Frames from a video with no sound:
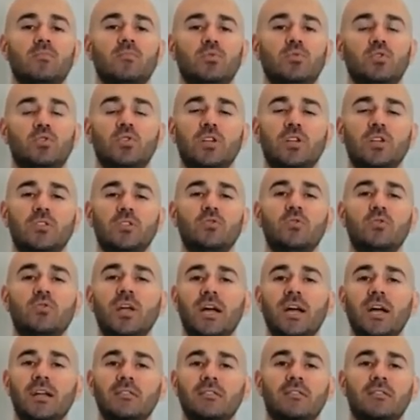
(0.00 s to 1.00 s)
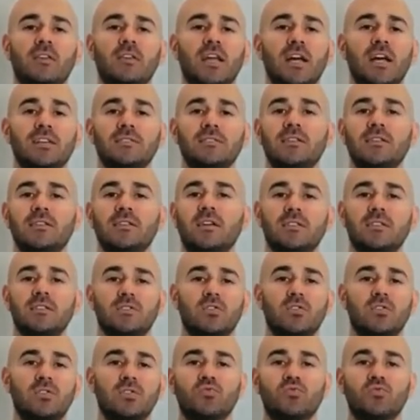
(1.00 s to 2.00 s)
you can do that as the
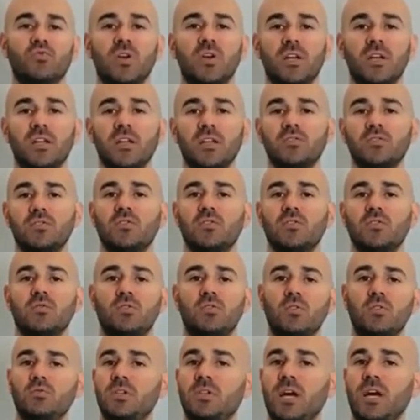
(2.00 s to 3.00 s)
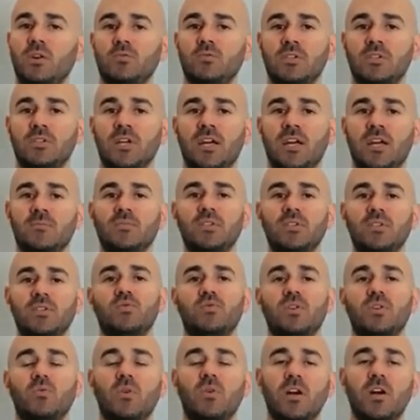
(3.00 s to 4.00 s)
cluster is running, so no downtime
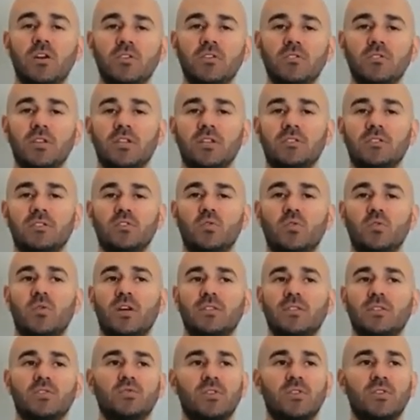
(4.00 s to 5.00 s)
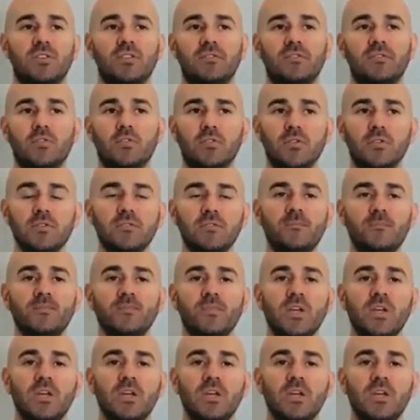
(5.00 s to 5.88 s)
is required, and it's quite straightforward.